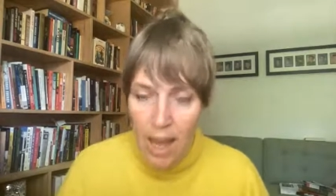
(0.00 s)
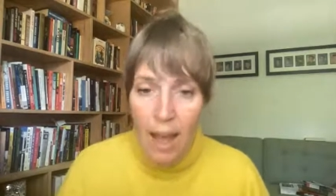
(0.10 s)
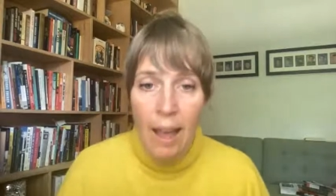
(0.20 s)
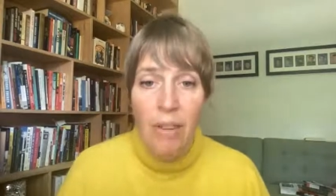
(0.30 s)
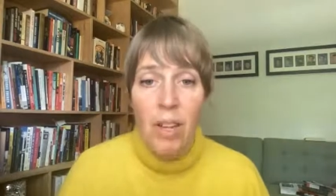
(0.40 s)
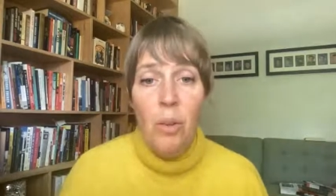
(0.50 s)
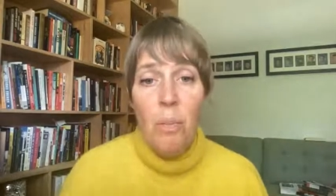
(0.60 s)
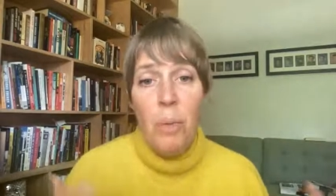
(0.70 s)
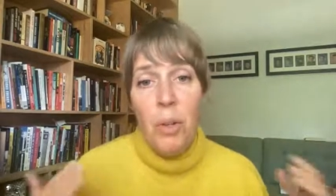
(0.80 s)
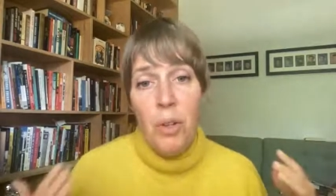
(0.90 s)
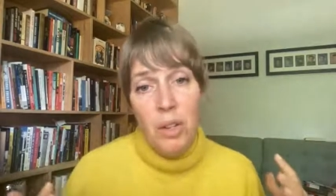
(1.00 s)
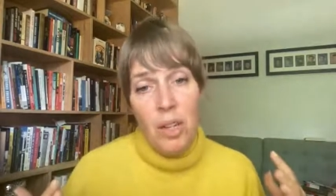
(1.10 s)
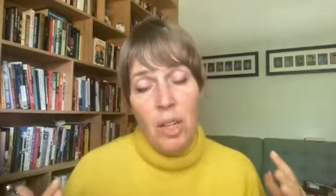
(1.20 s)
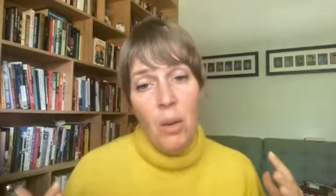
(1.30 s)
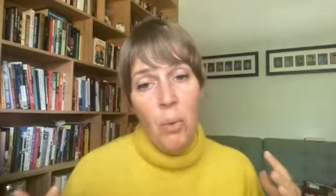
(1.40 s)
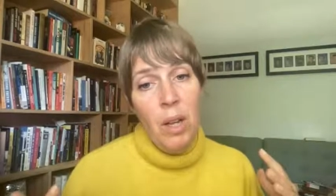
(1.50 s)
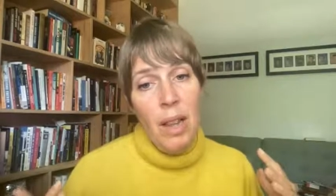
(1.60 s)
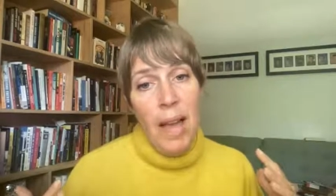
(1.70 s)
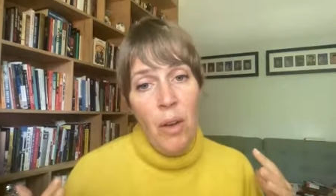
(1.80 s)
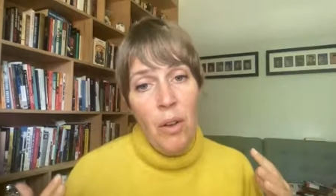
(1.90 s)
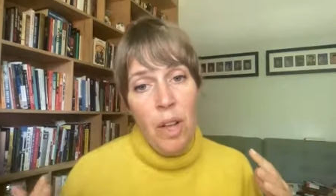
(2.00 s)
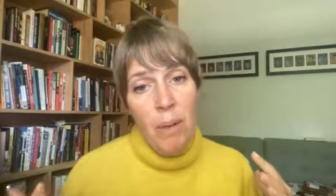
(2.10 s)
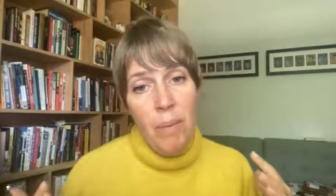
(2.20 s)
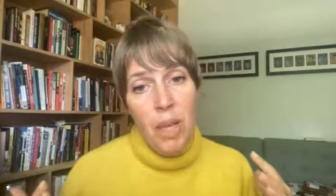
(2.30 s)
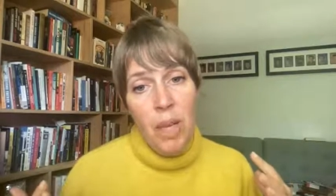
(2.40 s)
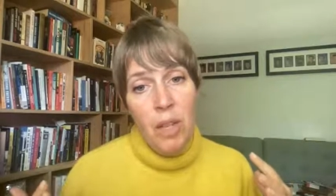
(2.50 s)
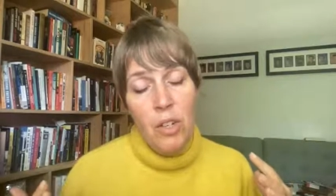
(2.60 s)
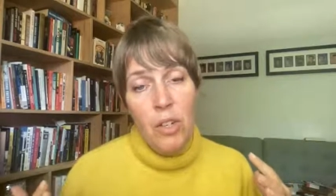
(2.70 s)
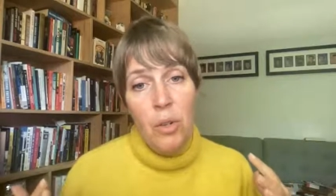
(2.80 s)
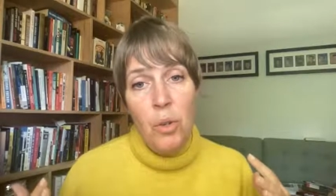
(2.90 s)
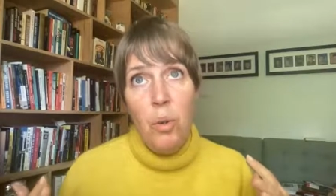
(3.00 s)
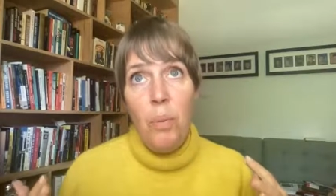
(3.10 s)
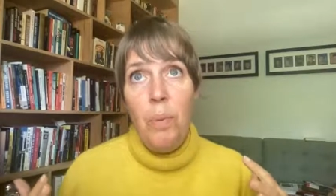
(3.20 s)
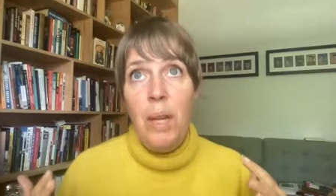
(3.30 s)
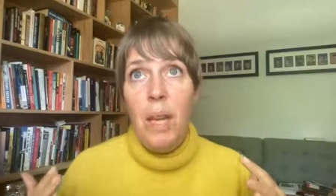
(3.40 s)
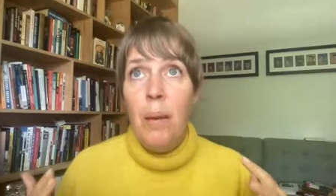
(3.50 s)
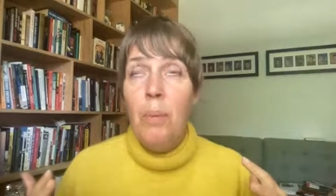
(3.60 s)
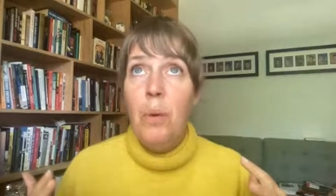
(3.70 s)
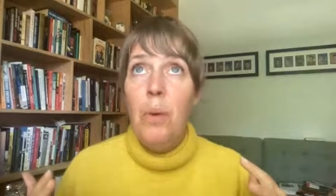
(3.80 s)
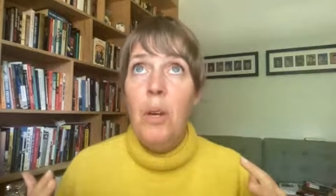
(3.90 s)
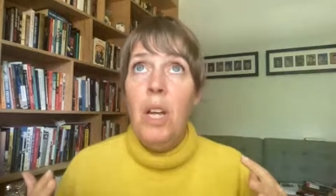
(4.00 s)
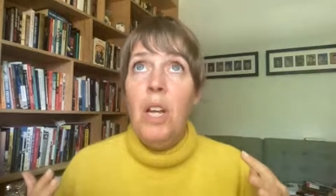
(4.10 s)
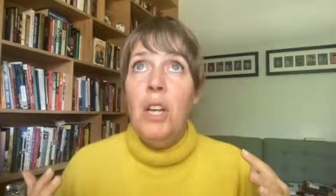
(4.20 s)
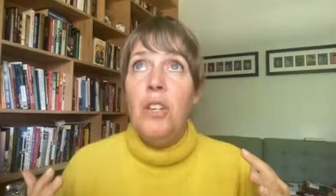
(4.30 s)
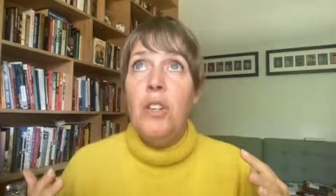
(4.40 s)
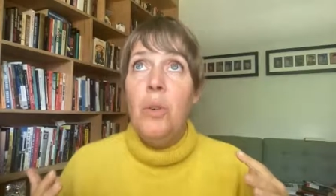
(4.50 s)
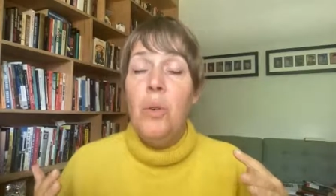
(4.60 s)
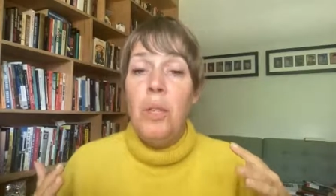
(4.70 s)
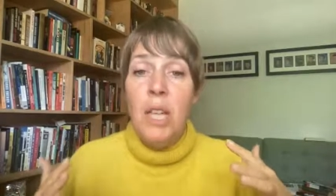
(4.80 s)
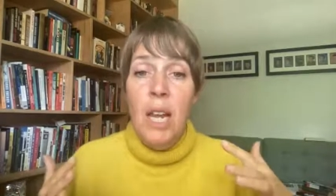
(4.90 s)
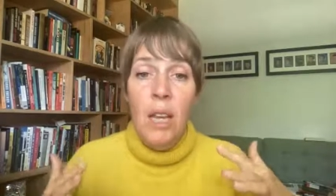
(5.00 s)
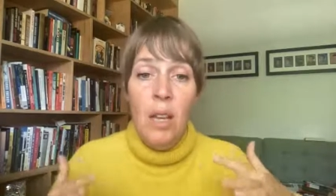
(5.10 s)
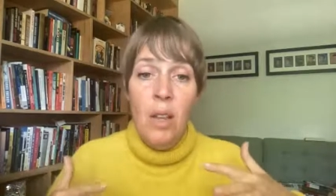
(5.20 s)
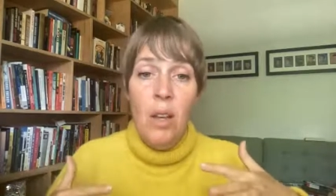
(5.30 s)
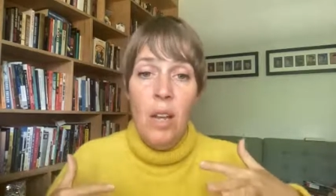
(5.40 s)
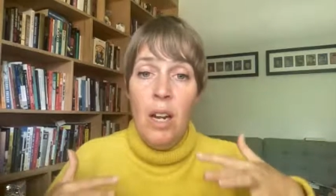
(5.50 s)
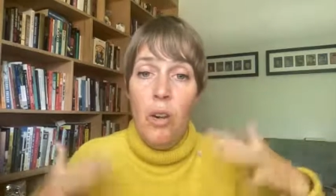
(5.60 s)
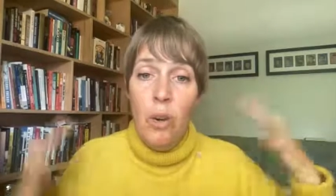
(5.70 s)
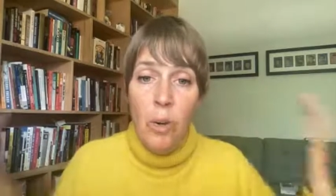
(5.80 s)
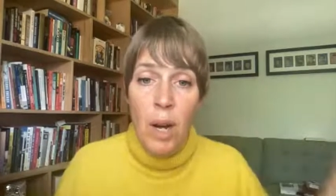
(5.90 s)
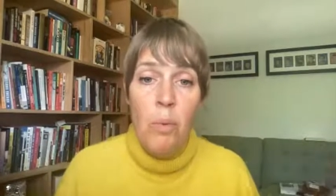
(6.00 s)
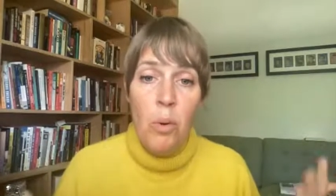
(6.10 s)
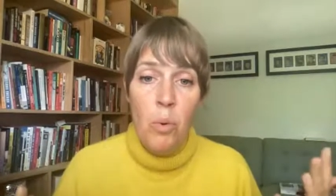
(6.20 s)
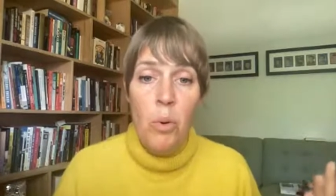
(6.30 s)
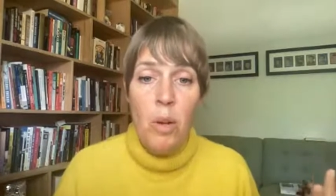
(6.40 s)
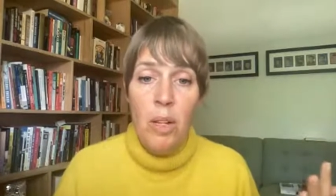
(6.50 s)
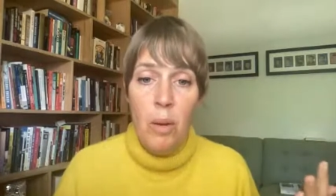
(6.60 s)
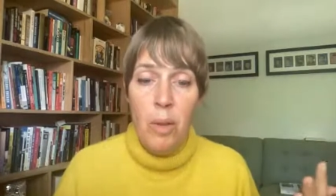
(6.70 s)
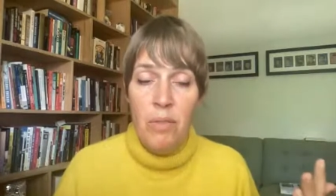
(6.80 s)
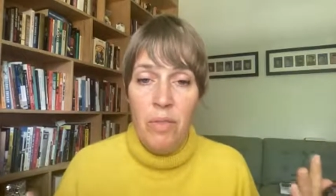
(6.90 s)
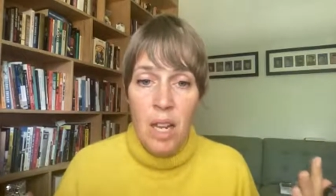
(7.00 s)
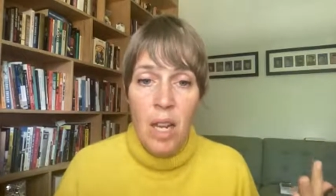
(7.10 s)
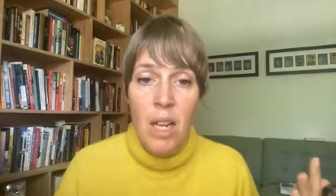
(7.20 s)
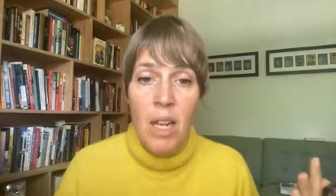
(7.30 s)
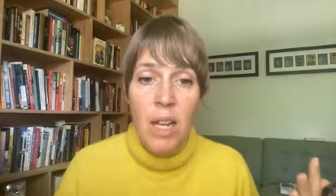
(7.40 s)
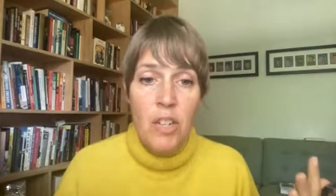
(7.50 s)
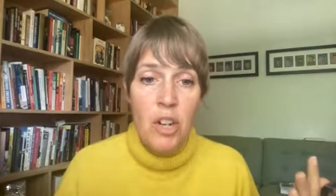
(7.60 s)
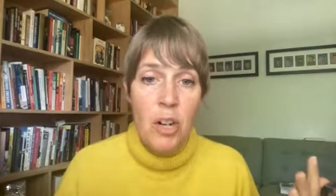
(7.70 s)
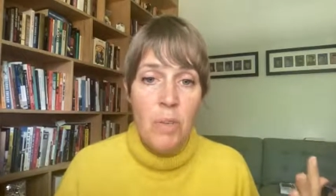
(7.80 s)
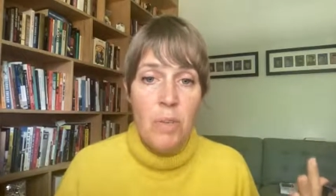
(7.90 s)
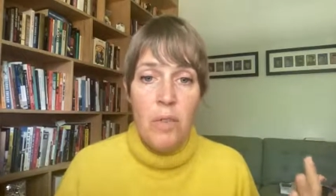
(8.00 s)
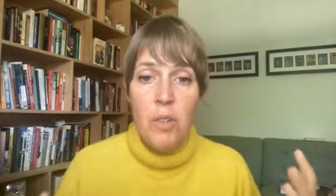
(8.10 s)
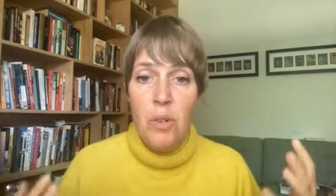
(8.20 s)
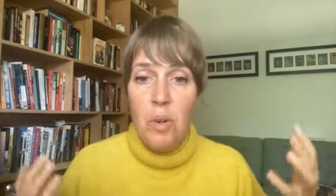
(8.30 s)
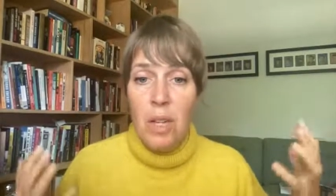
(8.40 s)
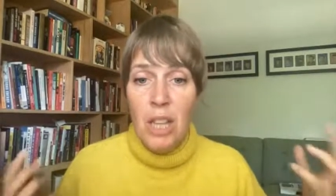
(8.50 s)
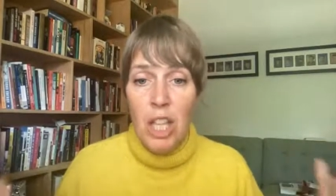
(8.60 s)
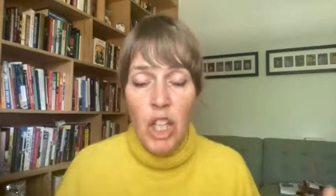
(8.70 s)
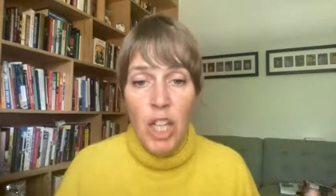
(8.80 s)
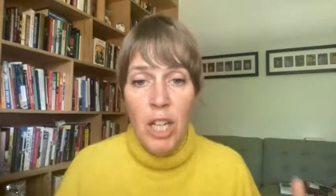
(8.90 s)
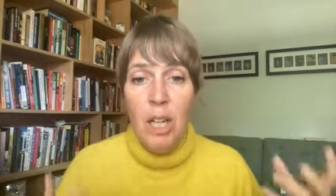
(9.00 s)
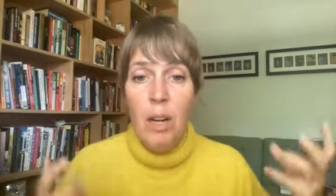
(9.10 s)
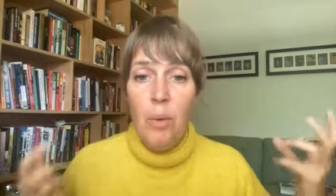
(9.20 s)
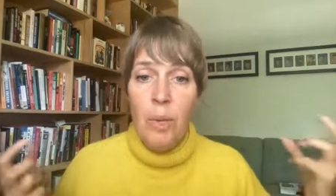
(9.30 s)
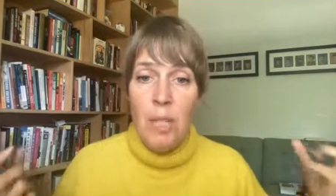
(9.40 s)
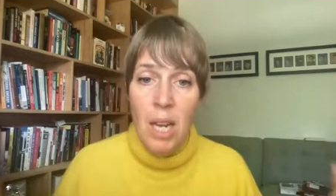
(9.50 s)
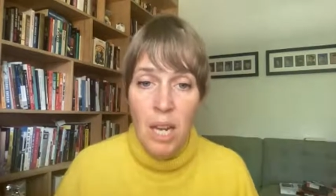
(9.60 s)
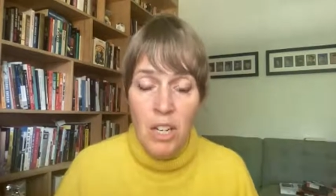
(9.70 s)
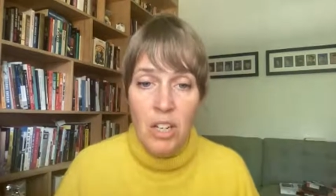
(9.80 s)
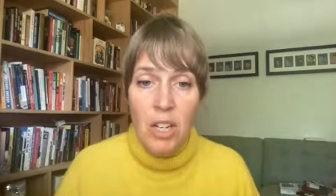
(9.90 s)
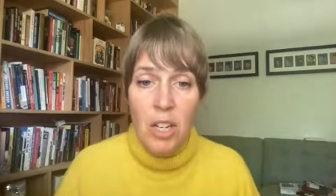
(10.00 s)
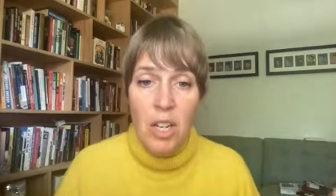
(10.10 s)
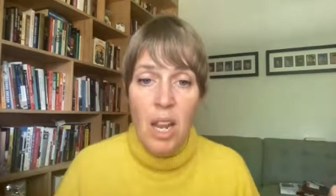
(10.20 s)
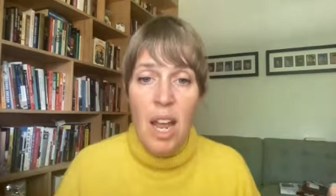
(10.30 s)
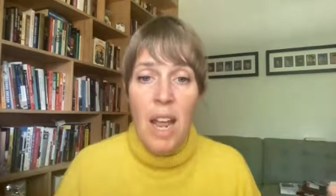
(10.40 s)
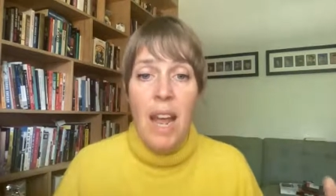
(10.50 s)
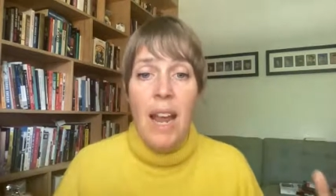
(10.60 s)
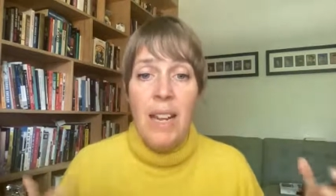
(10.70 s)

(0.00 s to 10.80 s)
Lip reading: Having a new building would allow Gutman to be able to take the incredible work that we've done in terms of student learning, retention, and